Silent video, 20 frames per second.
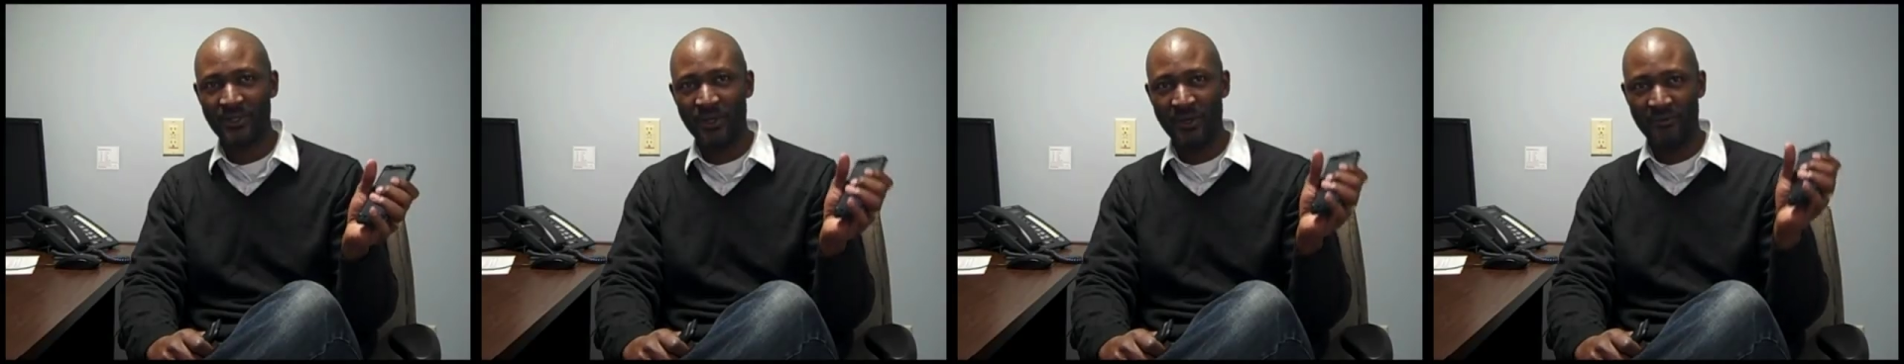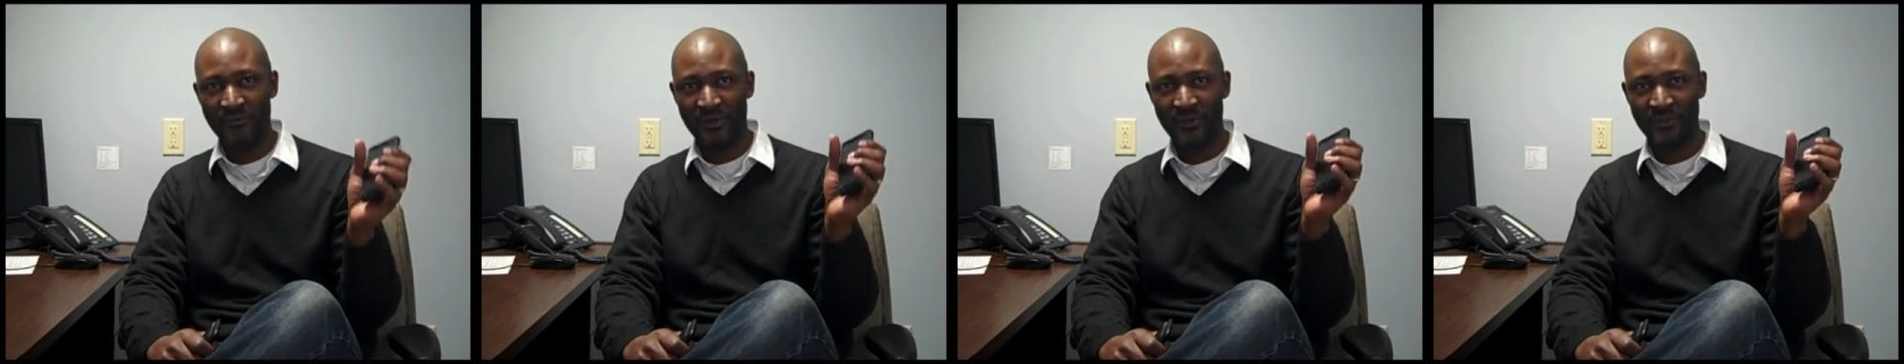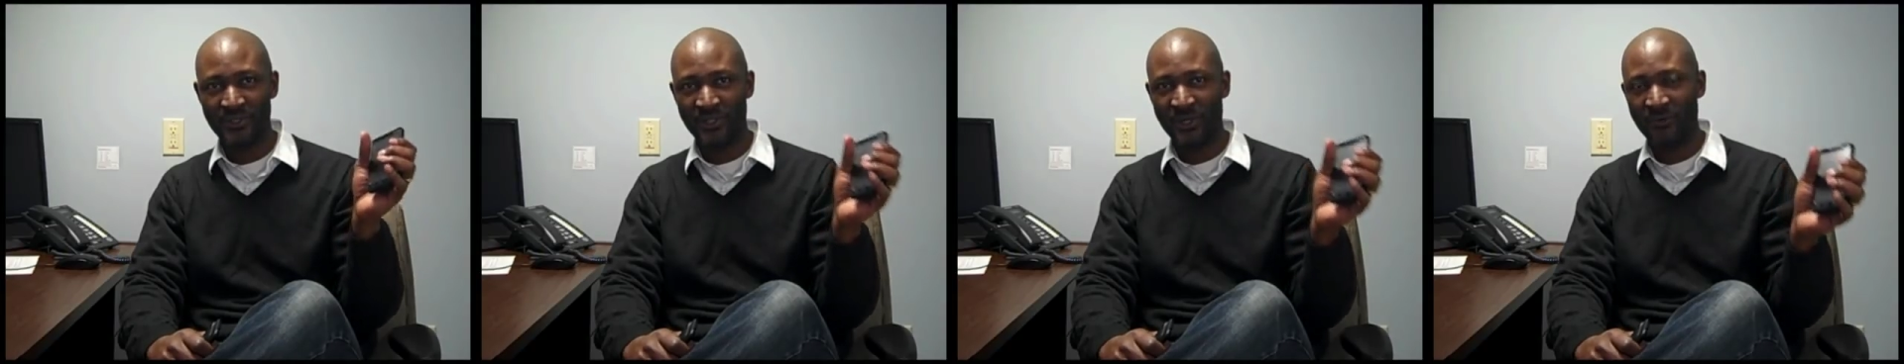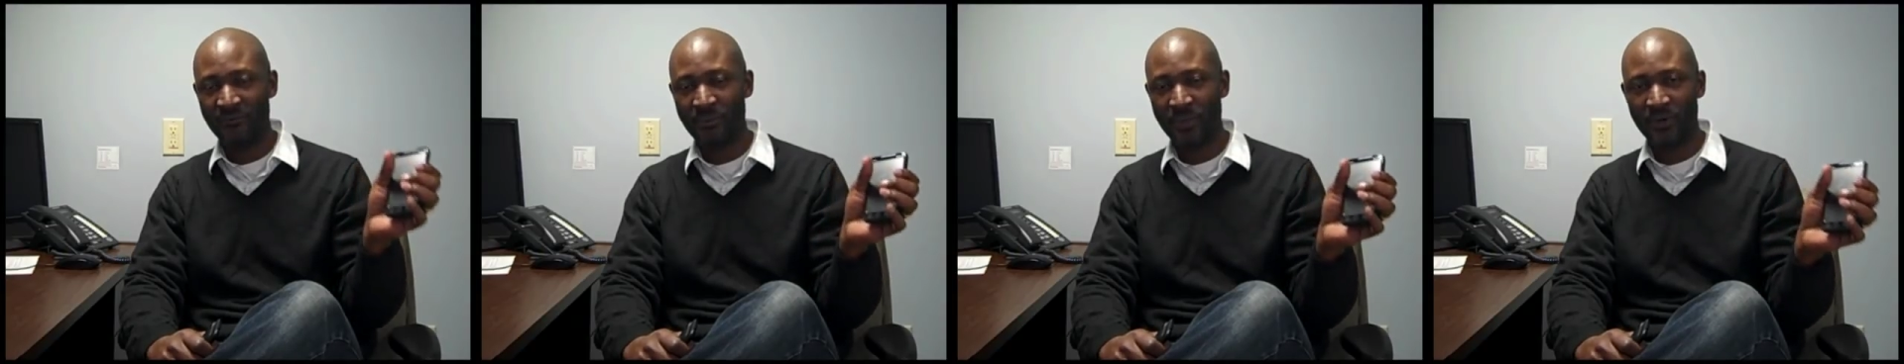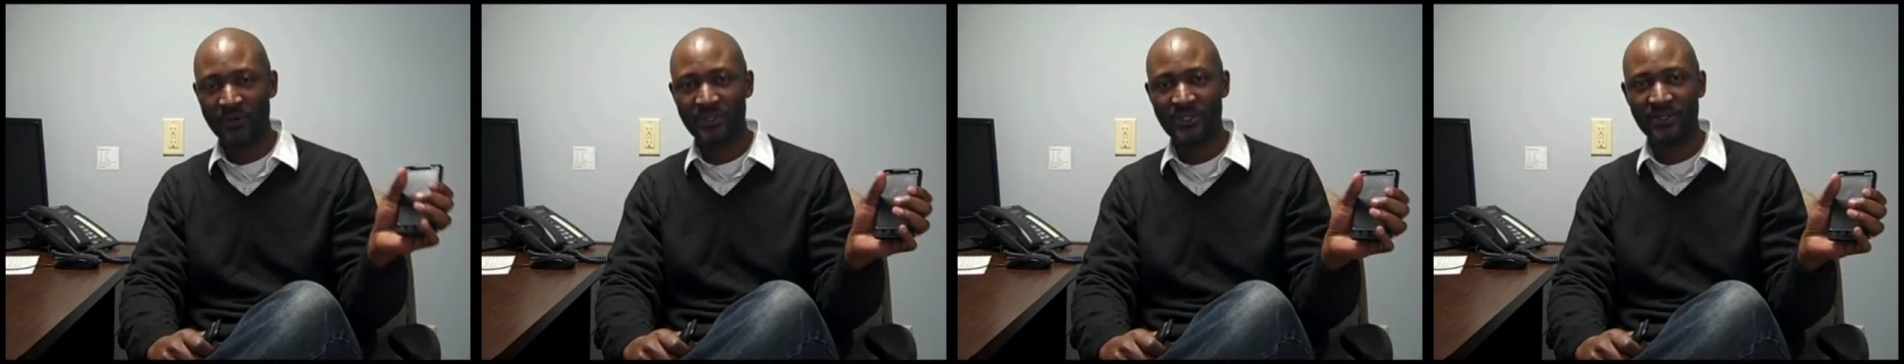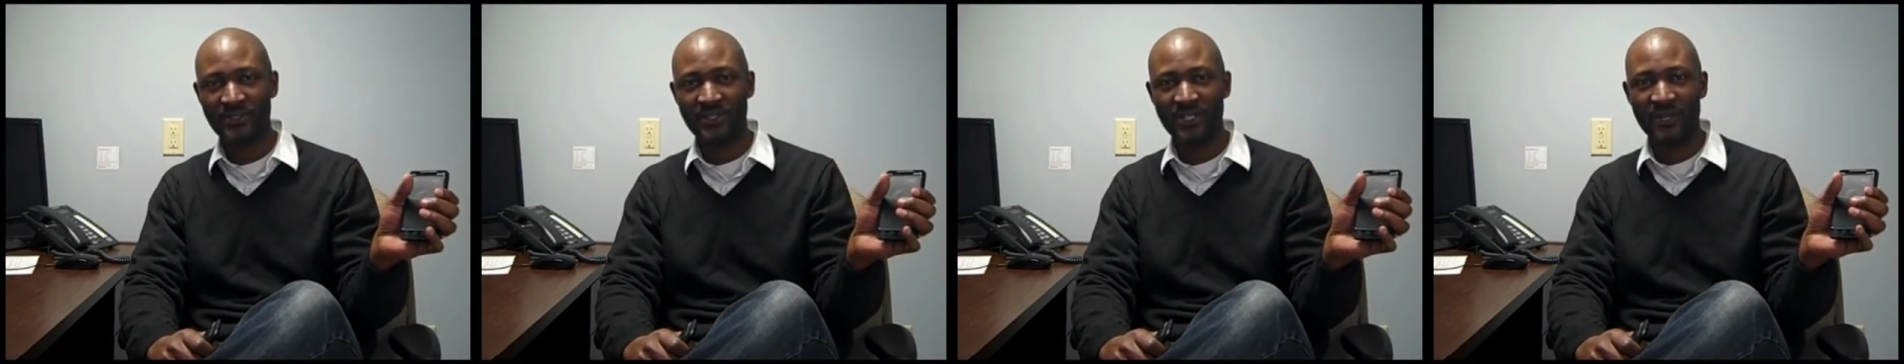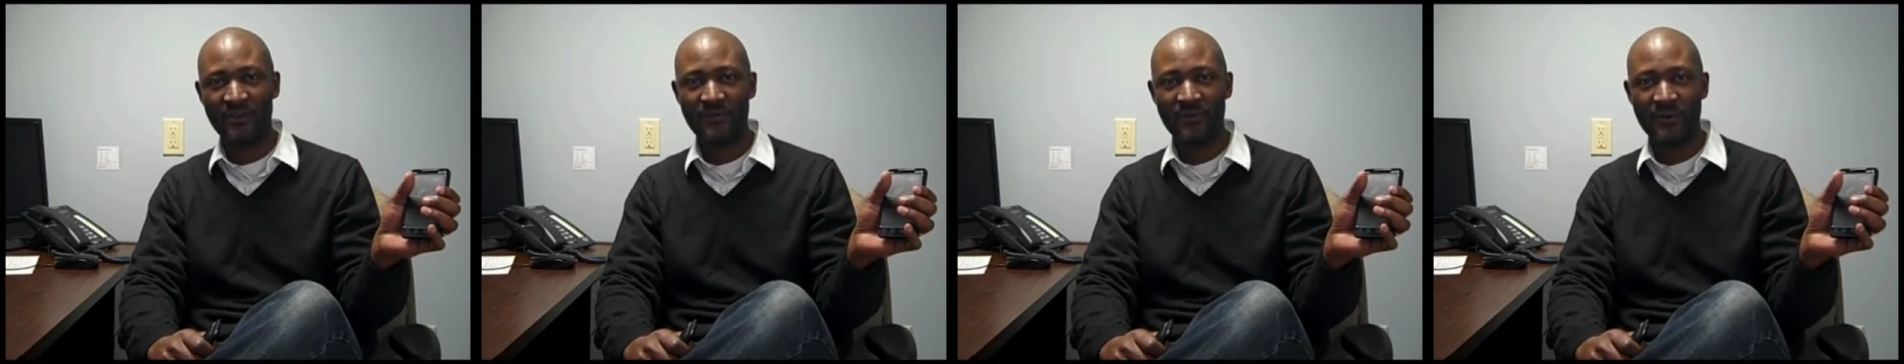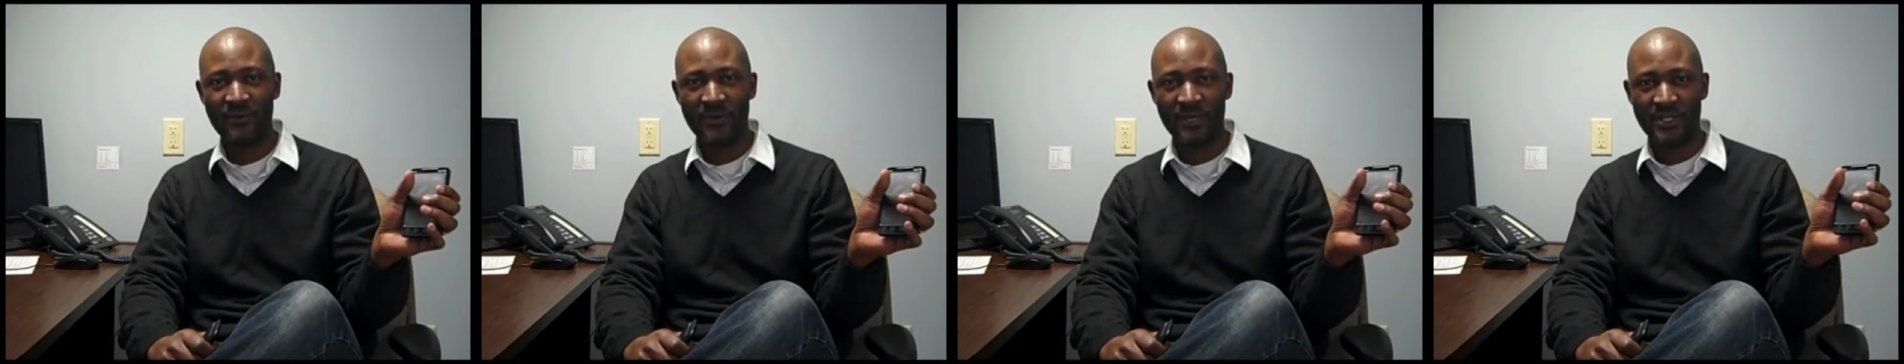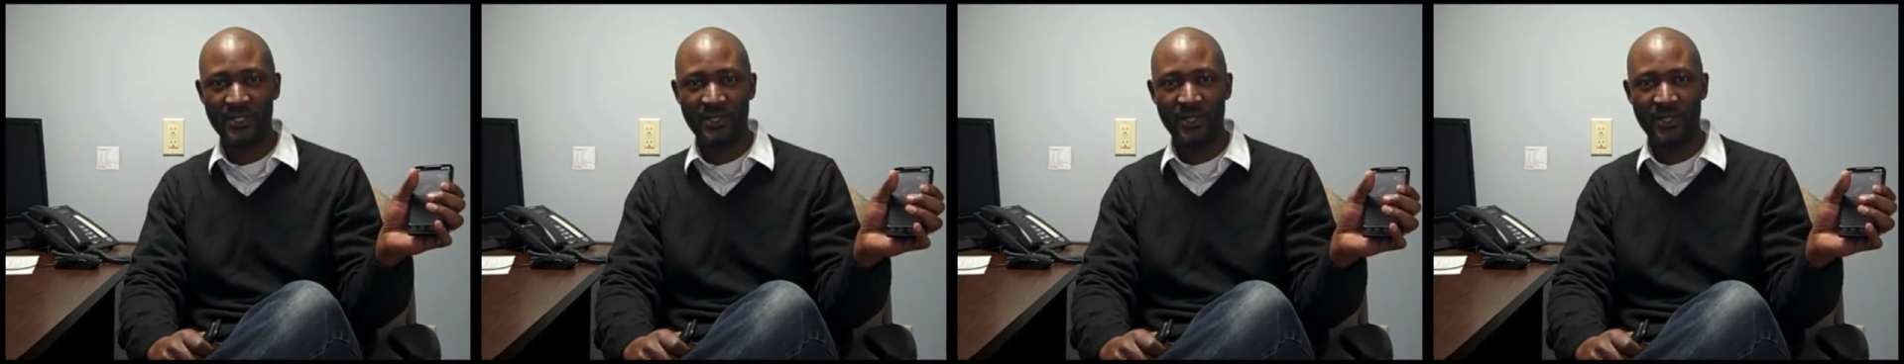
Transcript: You have your personal cell phone that